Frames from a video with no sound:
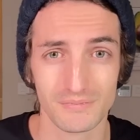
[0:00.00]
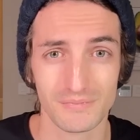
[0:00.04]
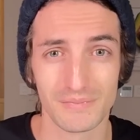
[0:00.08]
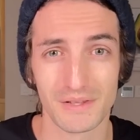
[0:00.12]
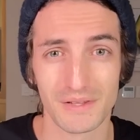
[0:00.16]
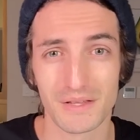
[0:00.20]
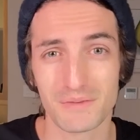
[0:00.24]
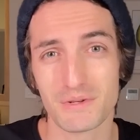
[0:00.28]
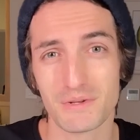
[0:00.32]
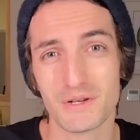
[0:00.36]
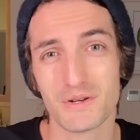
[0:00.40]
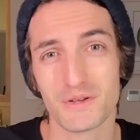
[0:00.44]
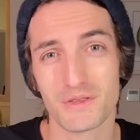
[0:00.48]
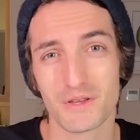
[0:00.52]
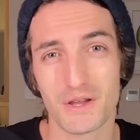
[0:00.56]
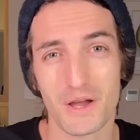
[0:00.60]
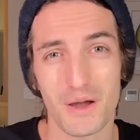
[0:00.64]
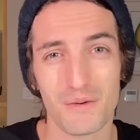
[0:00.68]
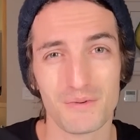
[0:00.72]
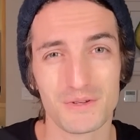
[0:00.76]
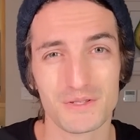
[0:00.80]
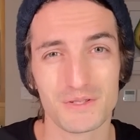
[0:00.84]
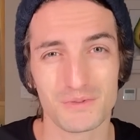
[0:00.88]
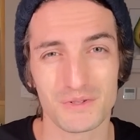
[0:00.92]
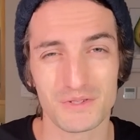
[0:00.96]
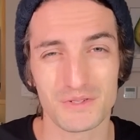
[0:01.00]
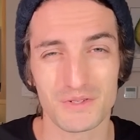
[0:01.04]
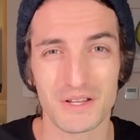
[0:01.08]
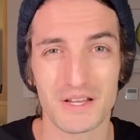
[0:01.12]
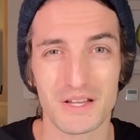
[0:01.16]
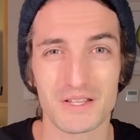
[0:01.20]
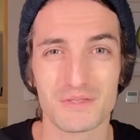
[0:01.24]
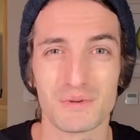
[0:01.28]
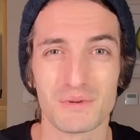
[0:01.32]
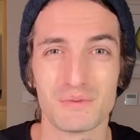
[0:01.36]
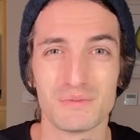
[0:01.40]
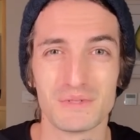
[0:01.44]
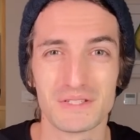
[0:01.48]
Let me know in the comments what you
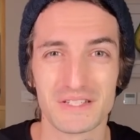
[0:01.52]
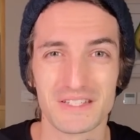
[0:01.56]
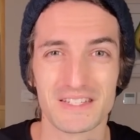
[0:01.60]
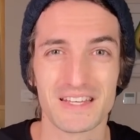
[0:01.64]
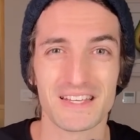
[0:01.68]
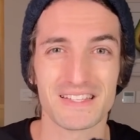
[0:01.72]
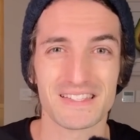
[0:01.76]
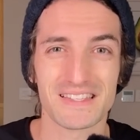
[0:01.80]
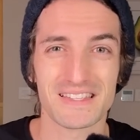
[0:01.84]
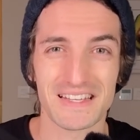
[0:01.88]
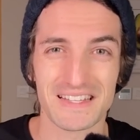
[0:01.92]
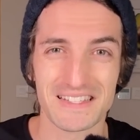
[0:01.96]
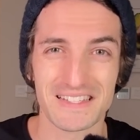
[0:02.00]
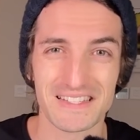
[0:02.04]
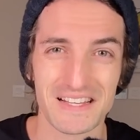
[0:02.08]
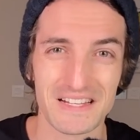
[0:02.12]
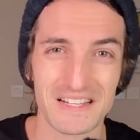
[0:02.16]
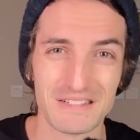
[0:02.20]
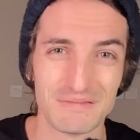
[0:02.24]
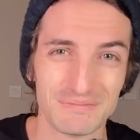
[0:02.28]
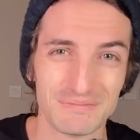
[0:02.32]
guys want me to test next time.